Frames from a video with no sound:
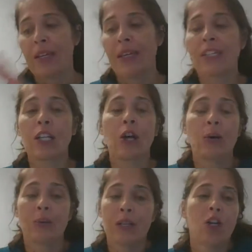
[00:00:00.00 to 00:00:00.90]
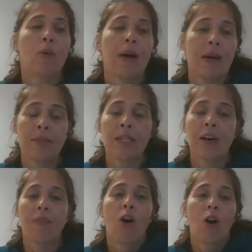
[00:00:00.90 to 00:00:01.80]
He's alone. He's all by
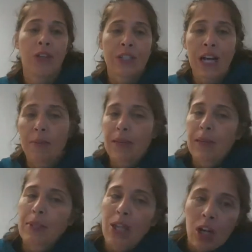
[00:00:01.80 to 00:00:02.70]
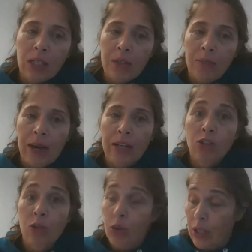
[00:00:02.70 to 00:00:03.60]
himself all the time. He keeps talking about it,
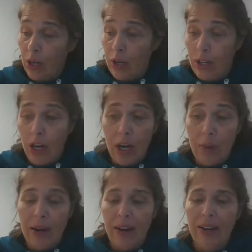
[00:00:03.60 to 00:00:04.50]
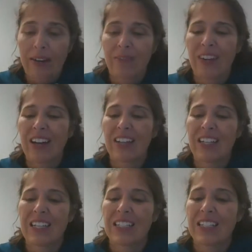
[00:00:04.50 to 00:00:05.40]
droning on and on about it, and finally
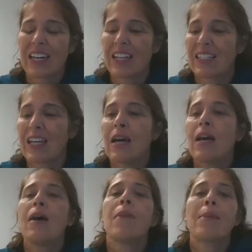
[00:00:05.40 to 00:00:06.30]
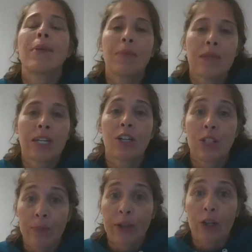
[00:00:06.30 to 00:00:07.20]
he says, "Maybe let me tell you
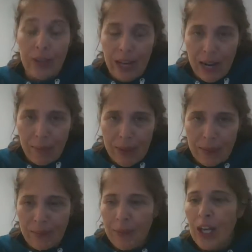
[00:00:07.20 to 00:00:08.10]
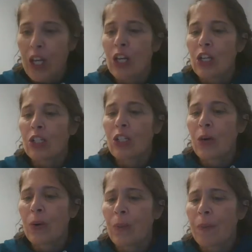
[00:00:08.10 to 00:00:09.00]
something good that happened."
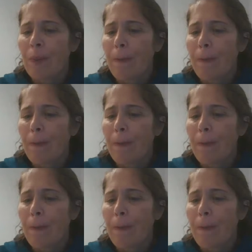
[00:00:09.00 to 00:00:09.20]
So